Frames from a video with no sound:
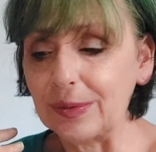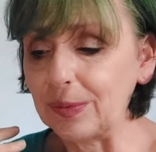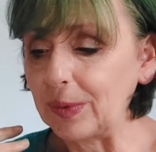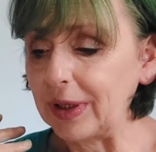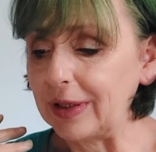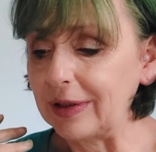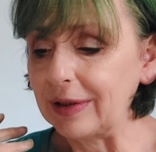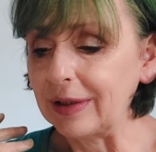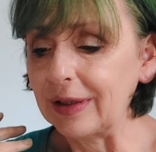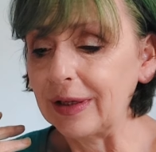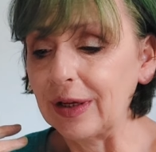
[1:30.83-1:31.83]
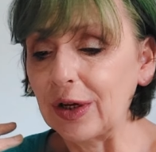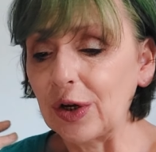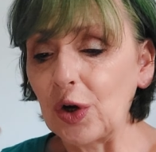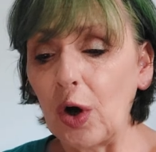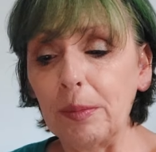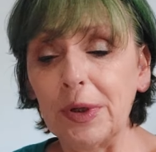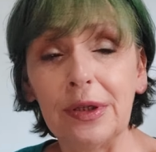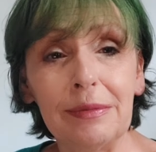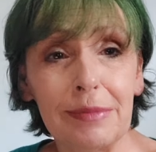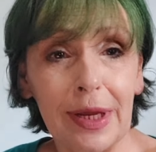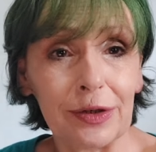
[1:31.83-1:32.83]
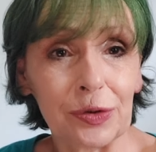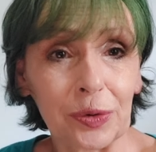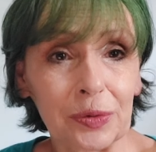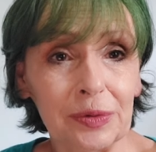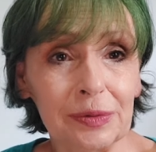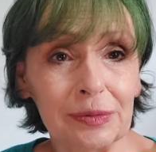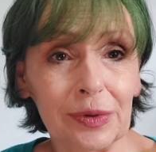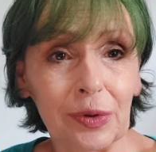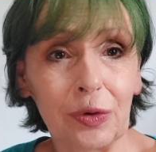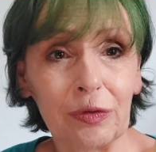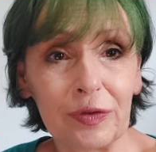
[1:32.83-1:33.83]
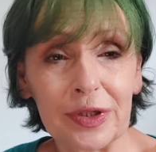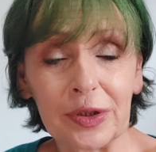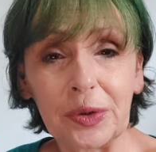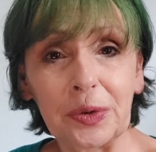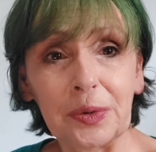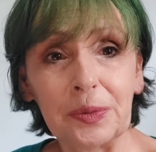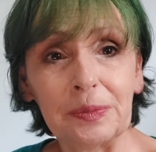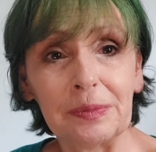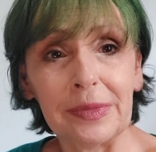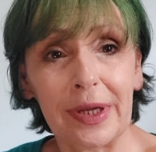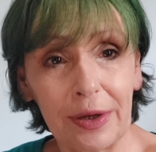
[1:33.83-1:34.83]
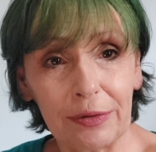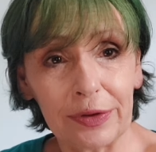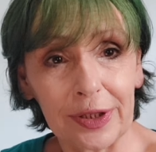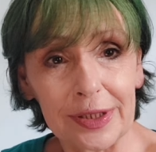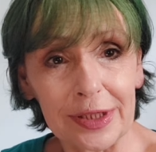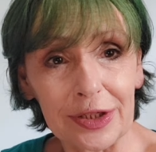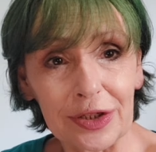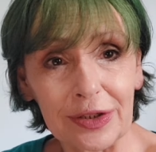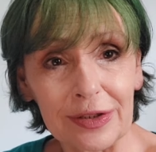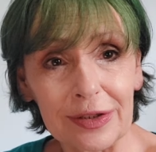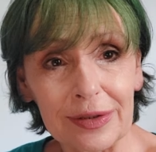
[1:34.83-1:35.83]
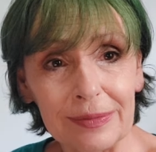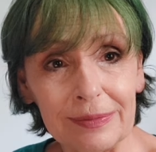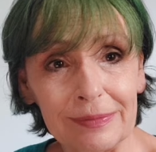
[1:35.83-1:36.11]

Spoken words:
with common mental or physical health conditions.